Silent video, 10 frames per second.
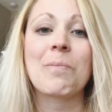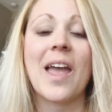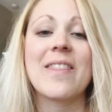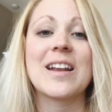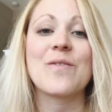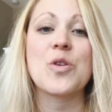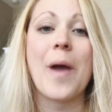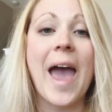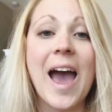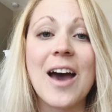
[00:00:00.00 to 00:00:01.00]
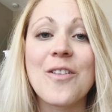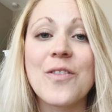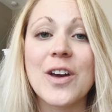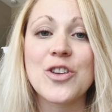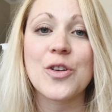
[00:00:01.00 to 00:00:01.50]
And then if you
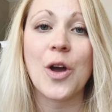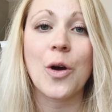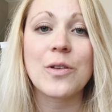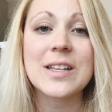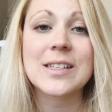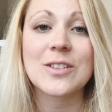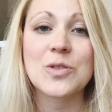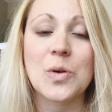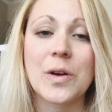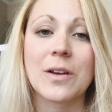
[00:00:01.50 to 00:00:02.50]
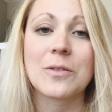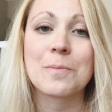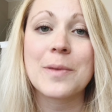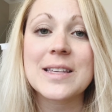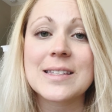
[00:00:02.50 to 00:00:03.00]
have your own essential oil
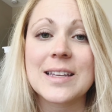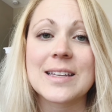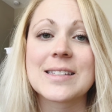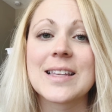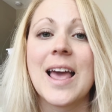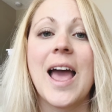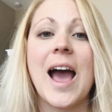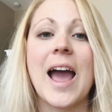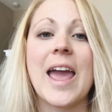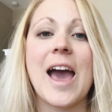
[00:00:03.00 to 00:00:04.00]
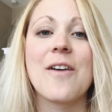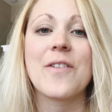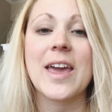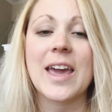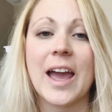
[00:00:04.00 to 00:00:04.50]
business, I have
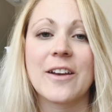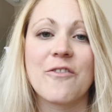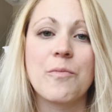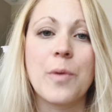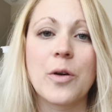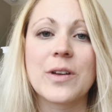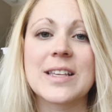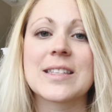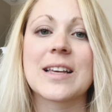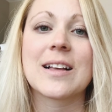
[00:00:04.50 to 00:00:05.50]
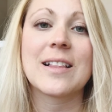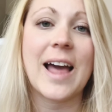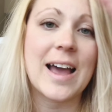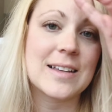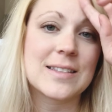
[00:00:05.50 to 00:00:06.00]
a kind of bonus
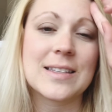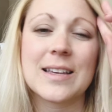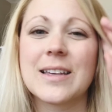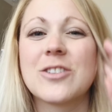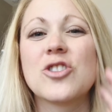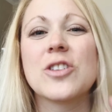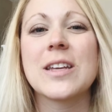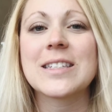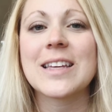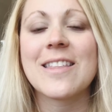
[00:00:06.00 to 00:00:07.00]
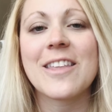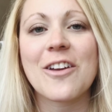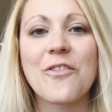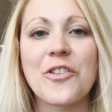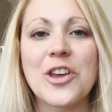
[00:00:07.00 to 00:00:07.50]
class sheet in
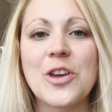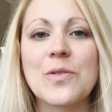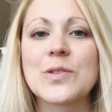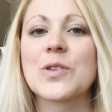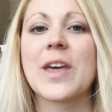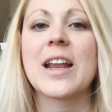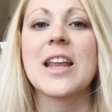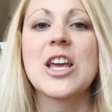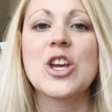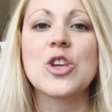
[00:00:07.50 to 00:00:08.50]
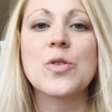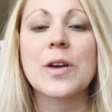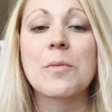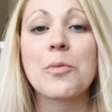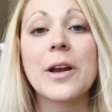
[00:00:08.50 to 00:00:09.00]
there for you so that you
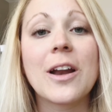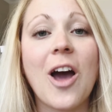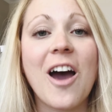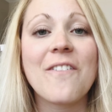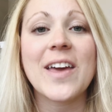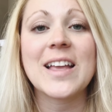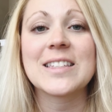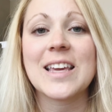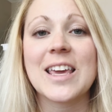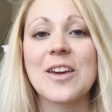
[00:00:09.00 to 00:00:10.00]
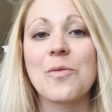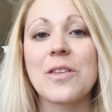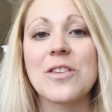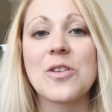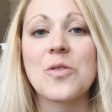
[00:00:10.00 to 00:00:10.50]
can print it off and take it
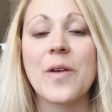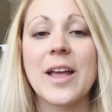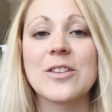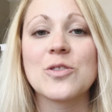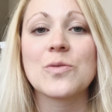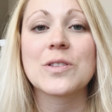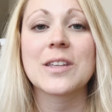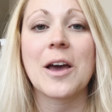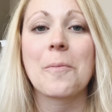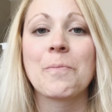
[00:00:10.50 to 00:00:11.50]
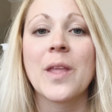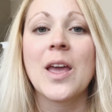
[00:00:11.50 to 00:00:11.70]
with you and do some